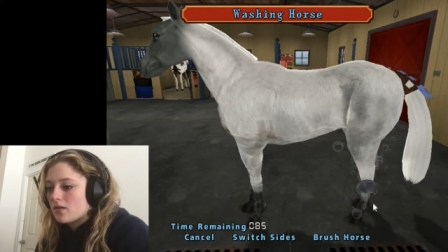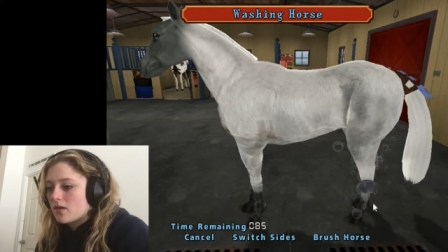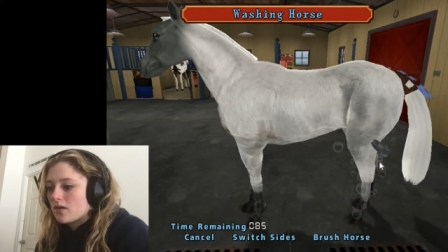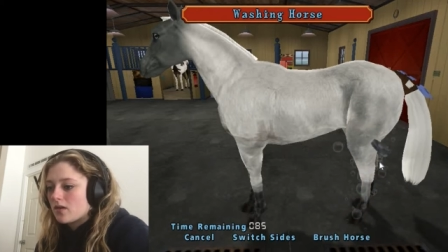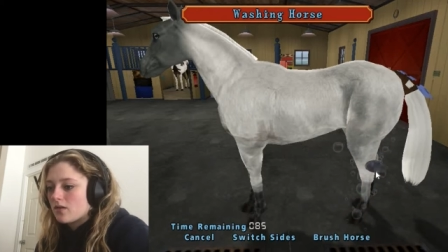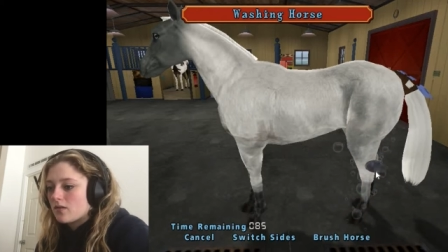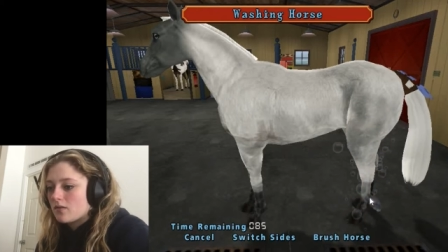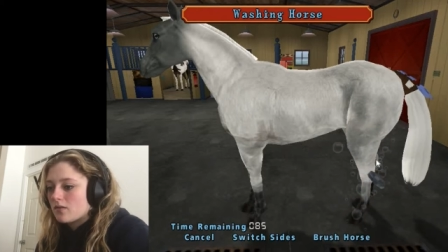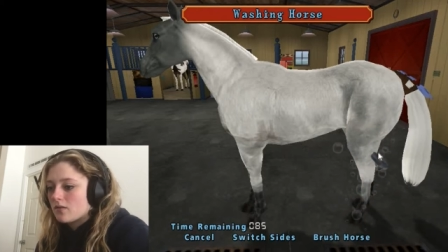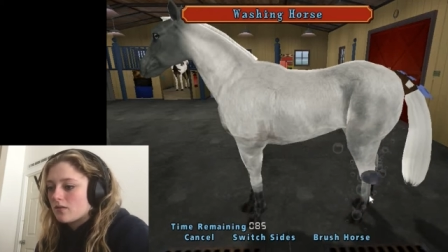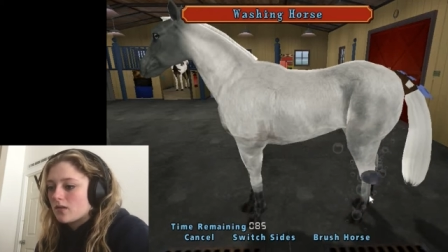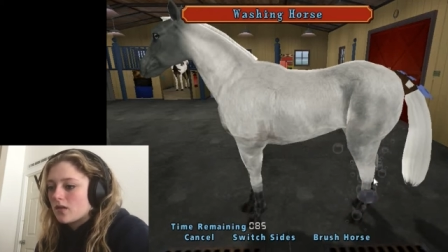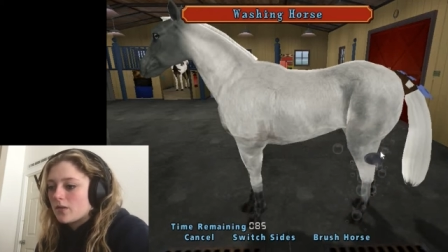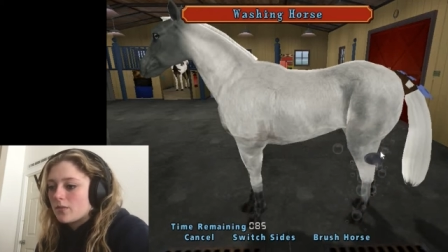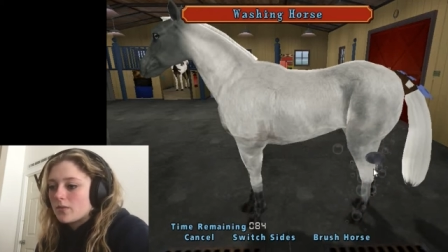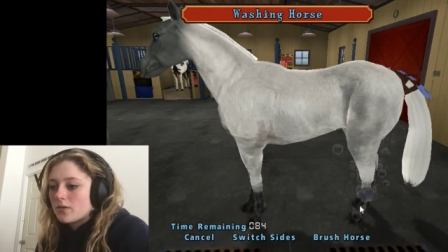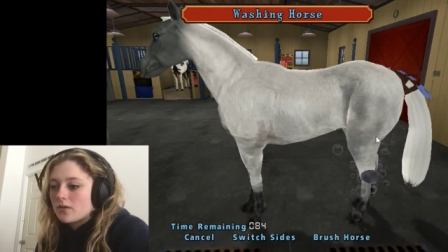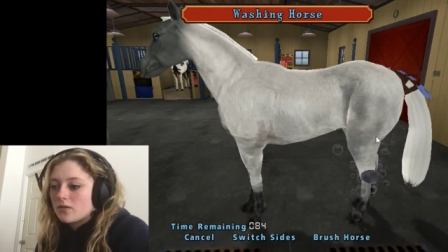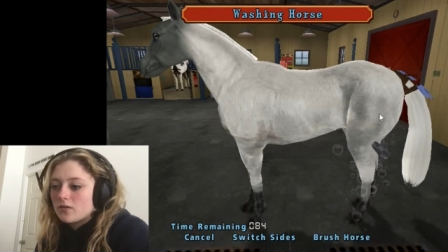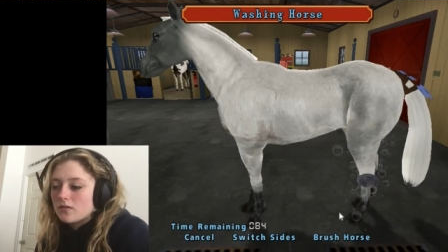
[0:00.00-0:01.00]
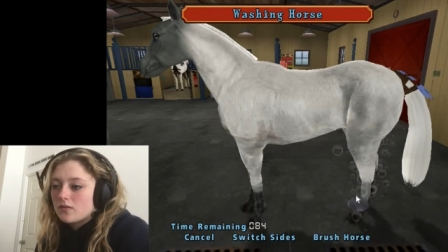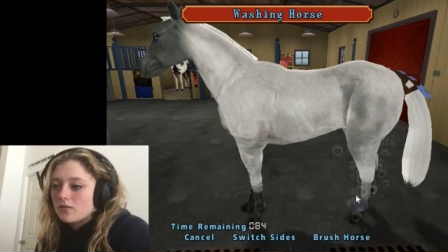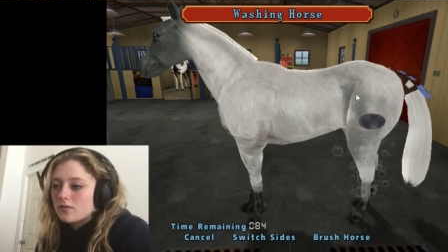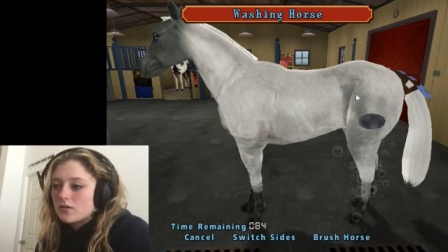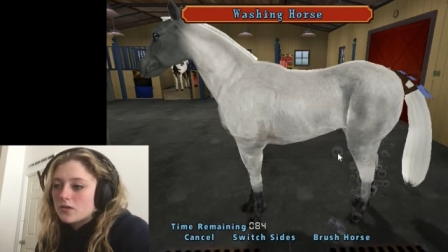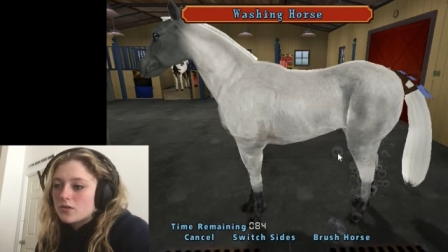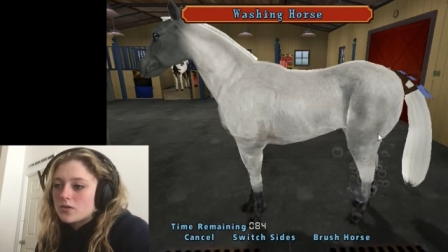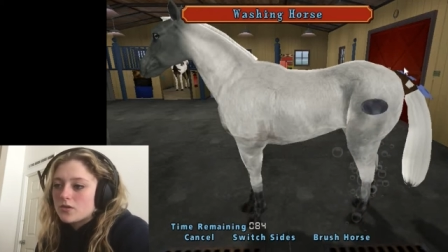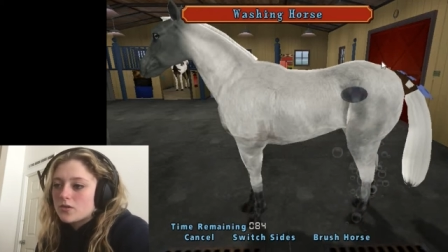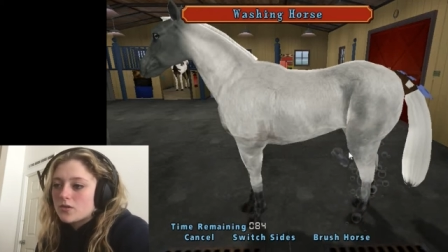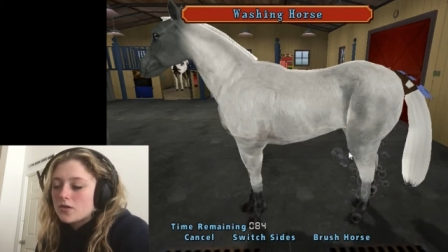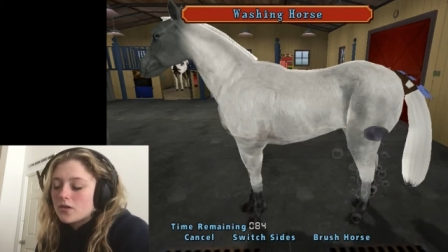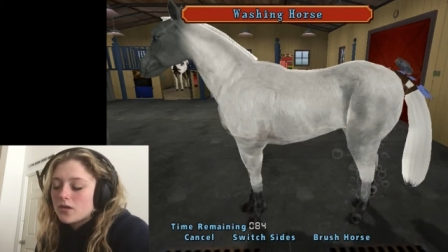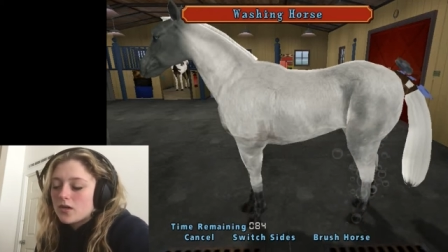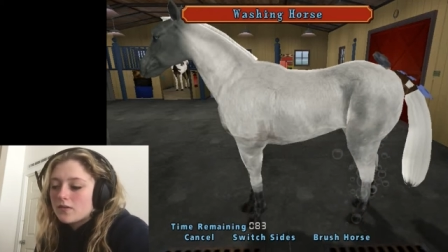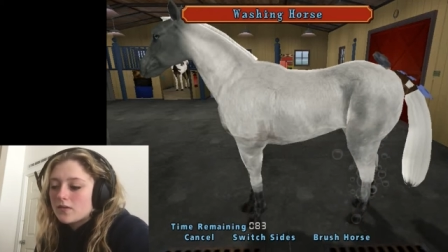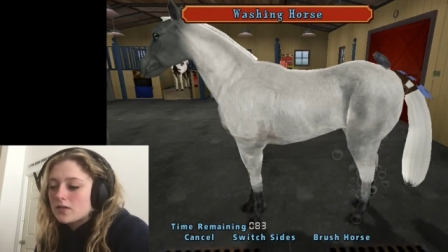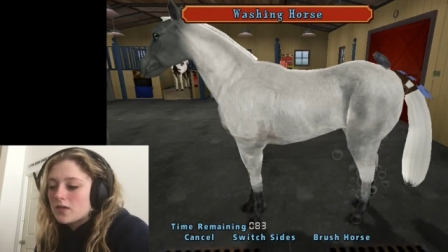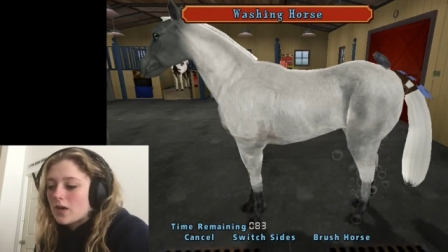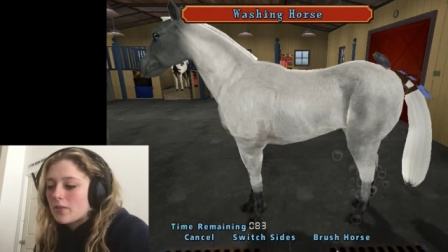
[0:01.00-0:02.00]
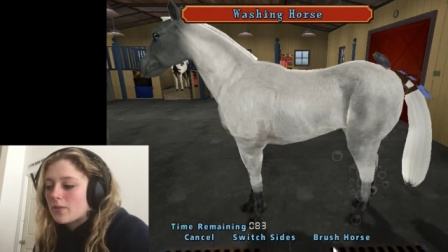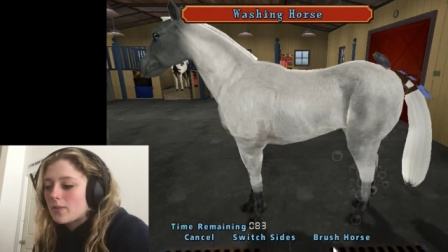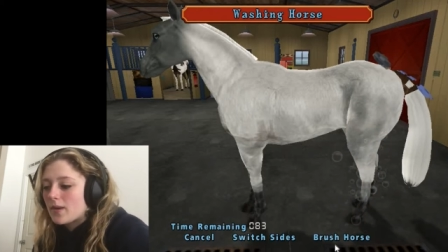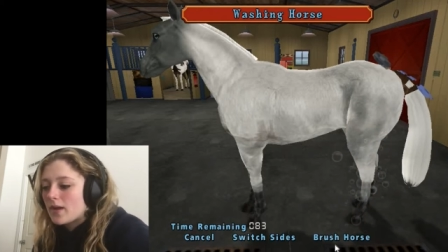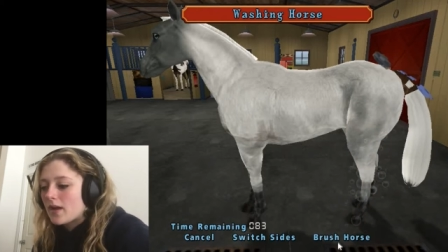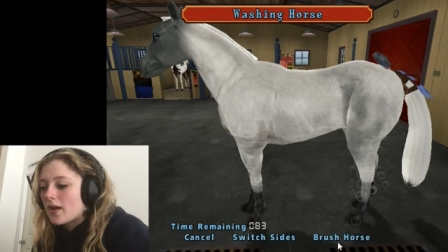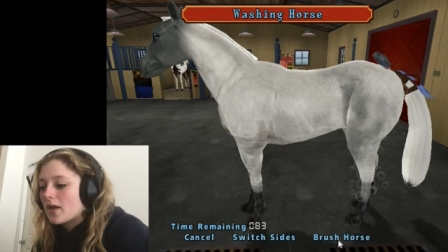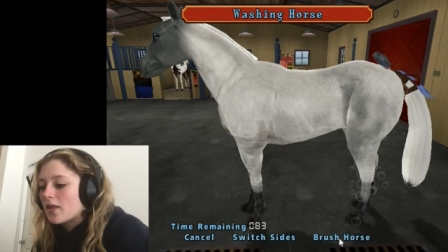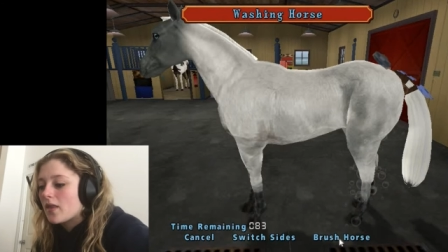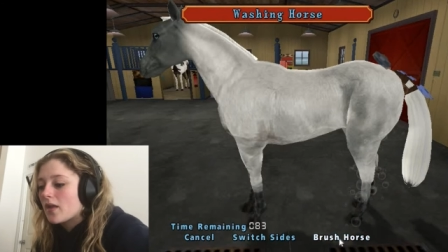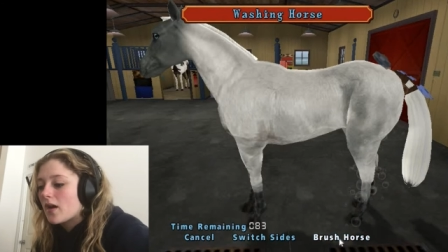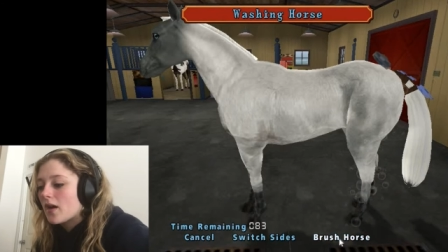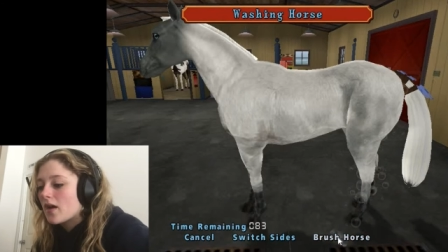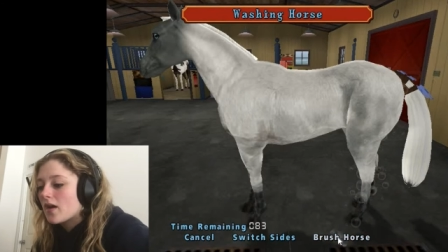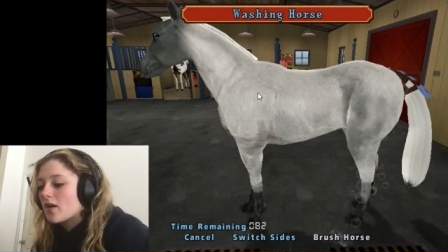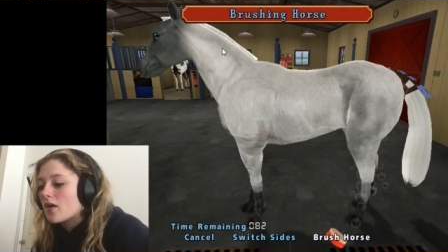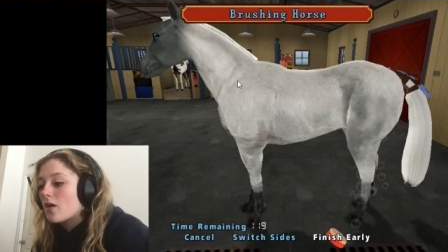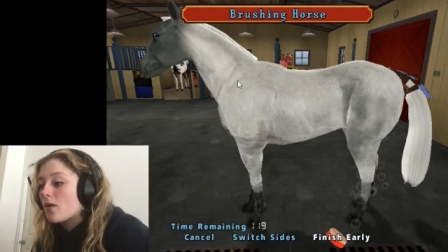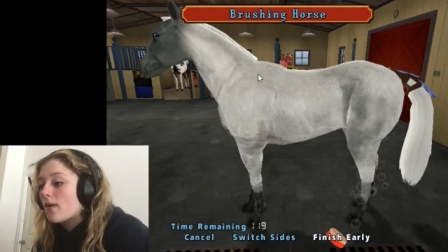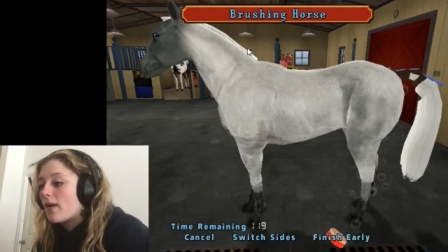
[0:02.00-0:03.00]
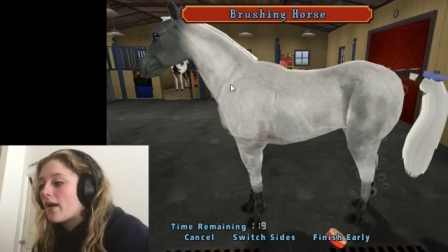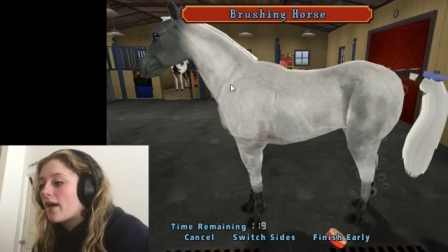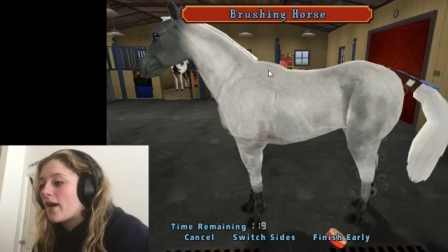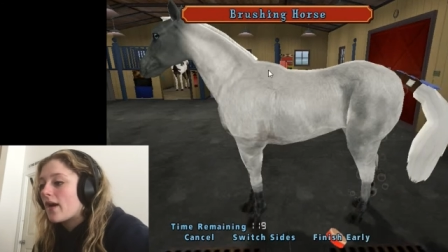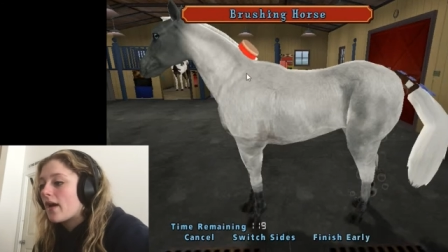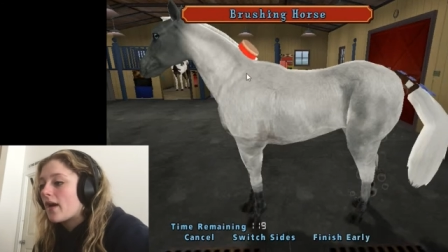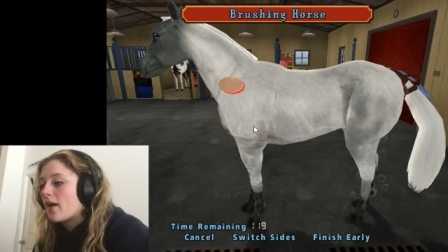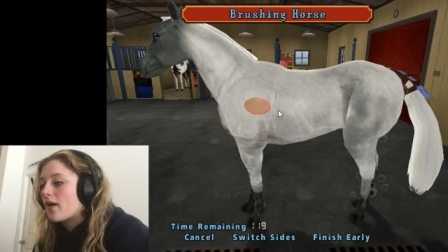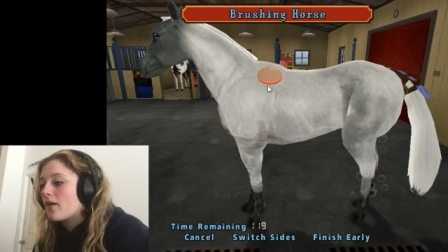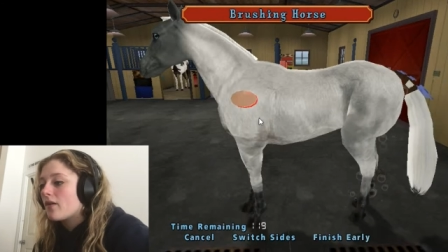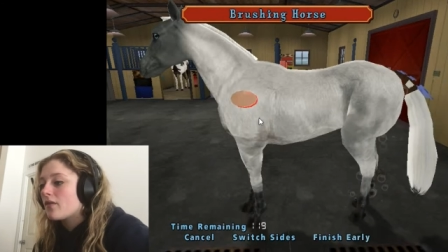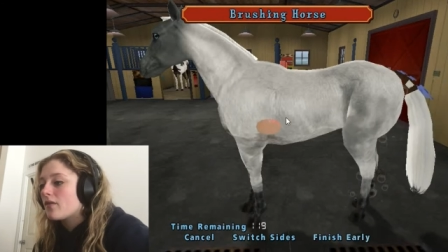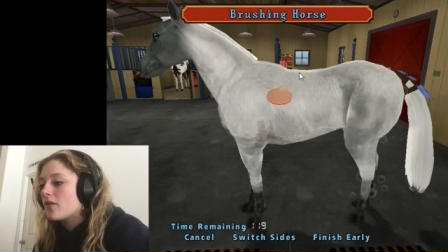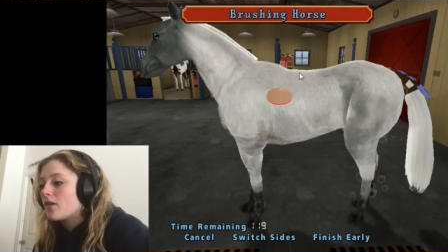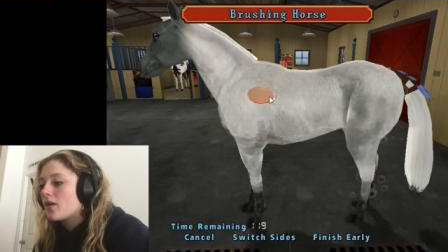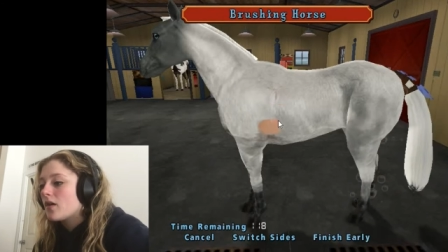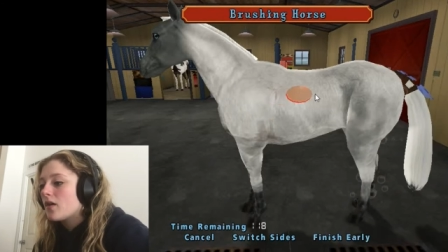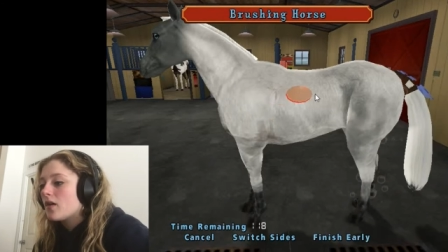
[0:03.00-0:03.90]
I know a couple for sure off the top of my head that I know I have.